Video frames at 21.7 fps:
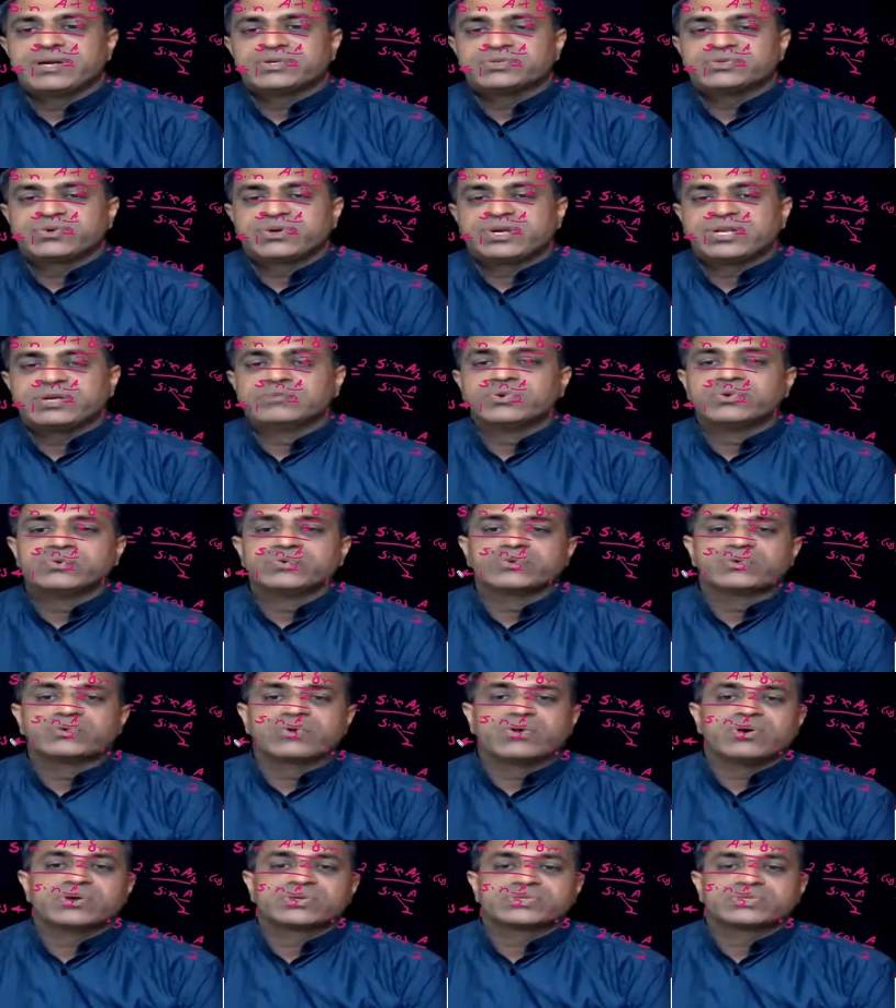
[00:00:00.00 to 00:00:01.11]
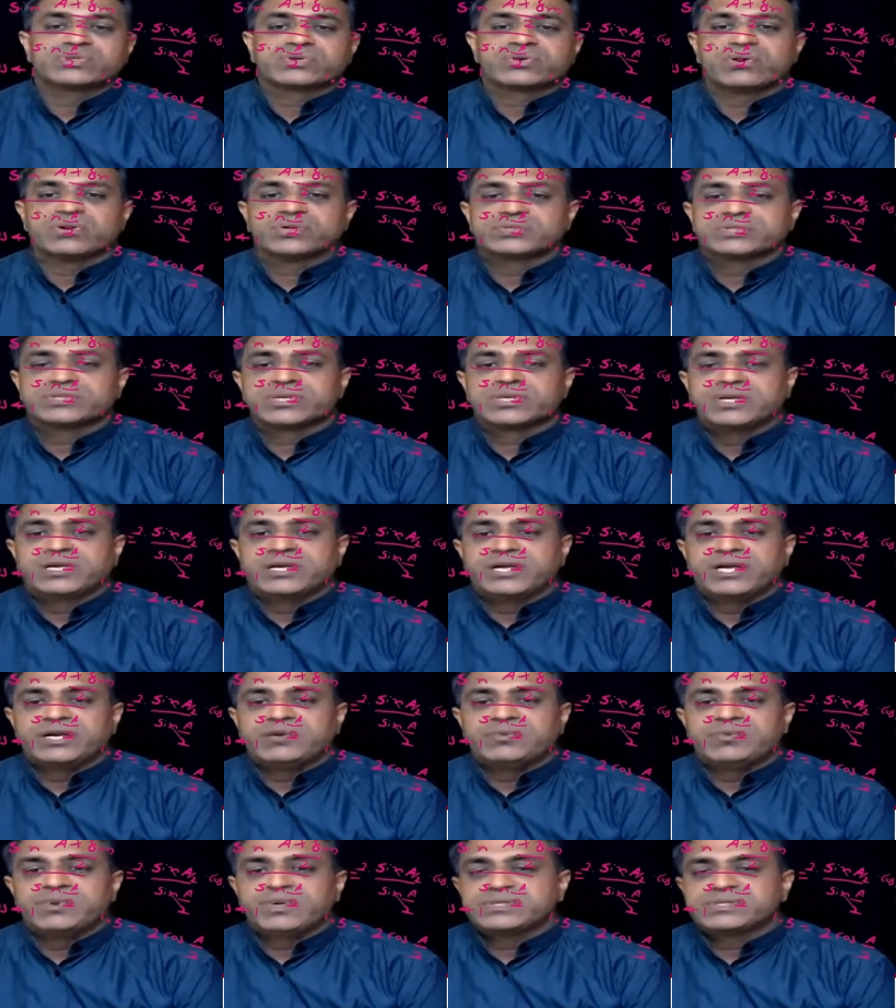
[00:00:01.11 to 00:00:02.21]
So remove cos,
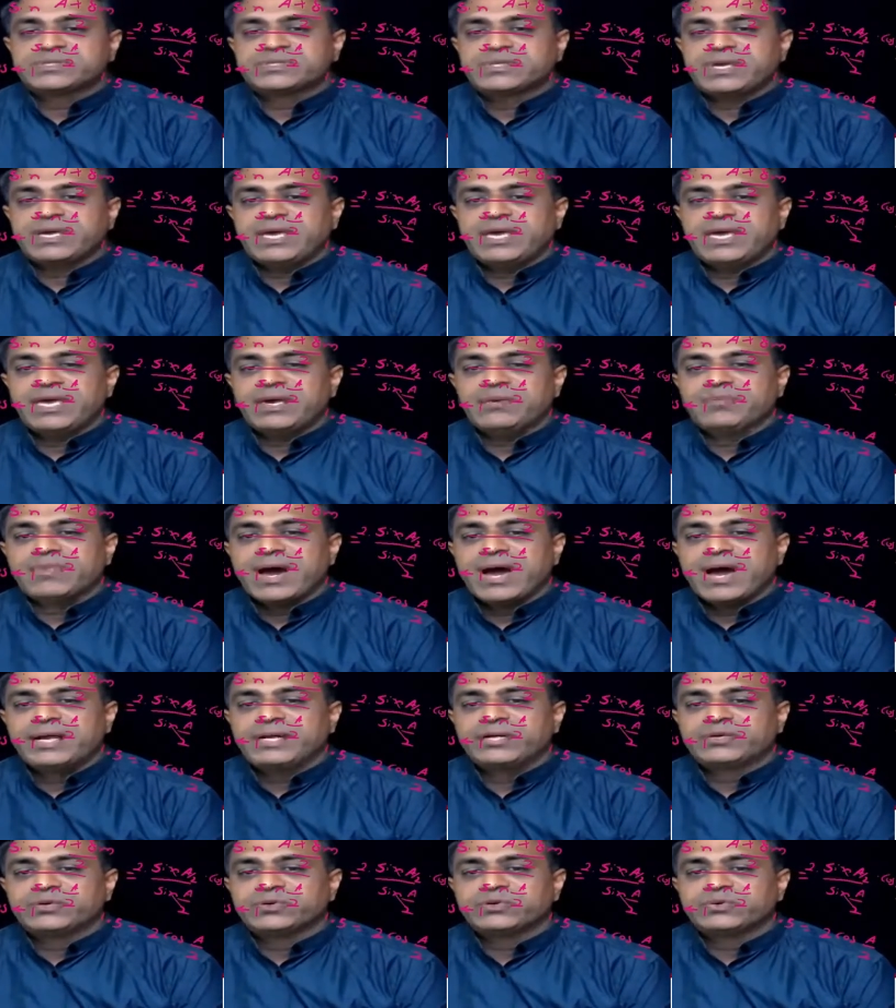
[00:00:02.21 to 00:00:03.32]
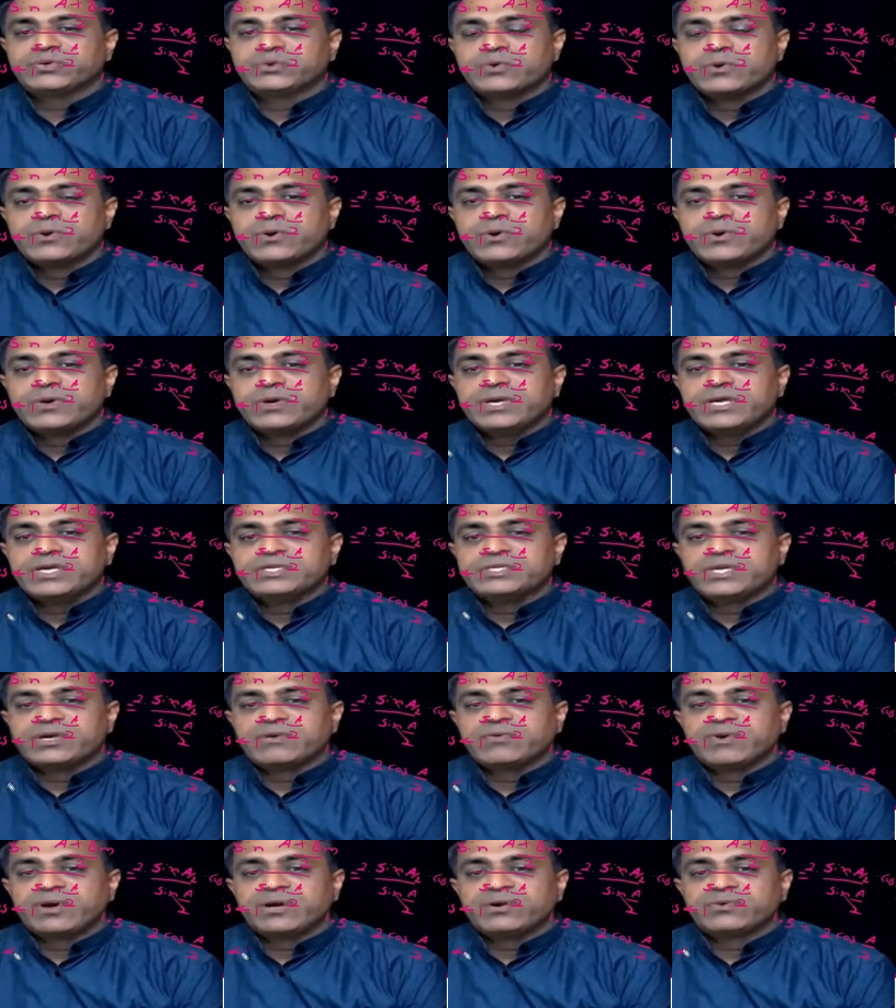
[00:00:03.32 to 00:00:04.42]
it means A by 2 is
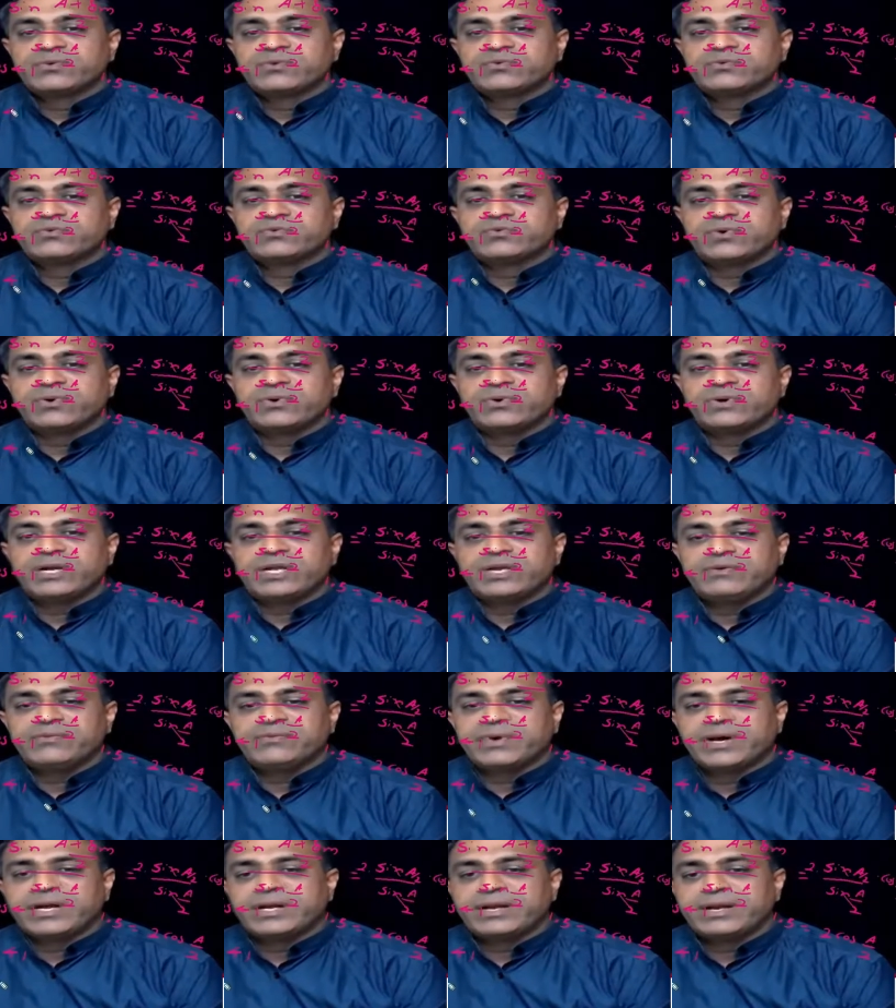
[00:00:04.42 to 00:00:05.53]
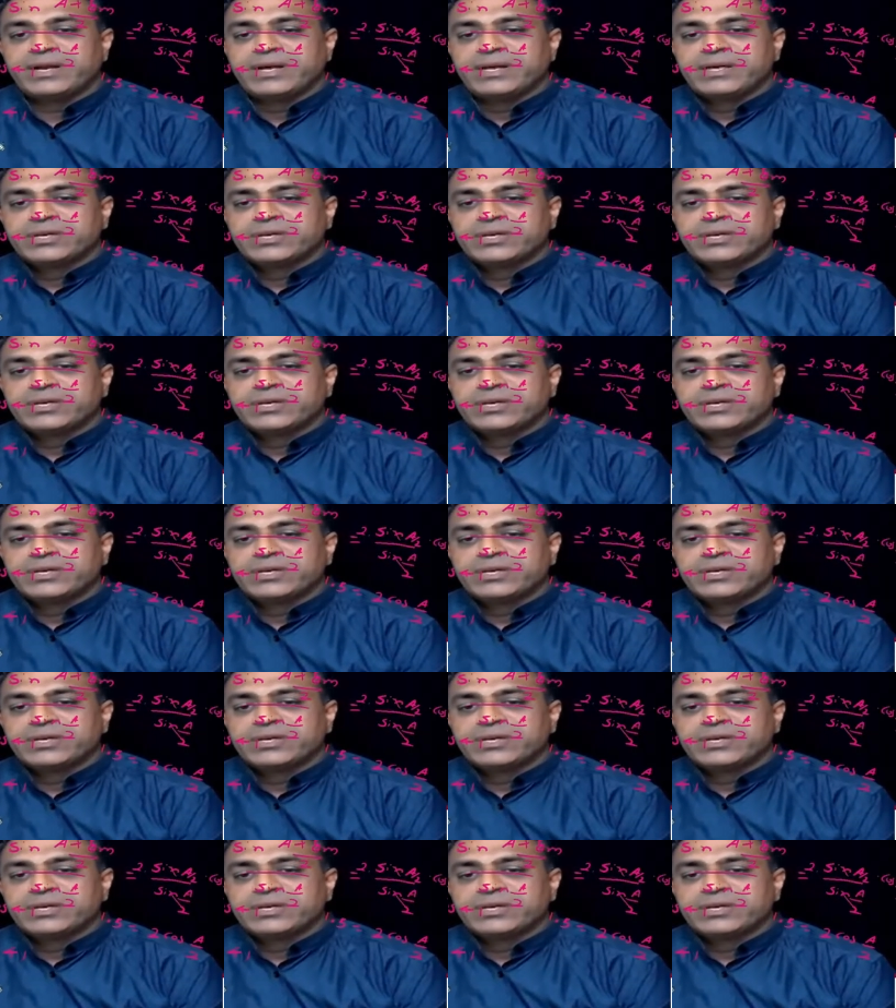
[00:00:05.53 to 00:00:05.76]
equal to 41.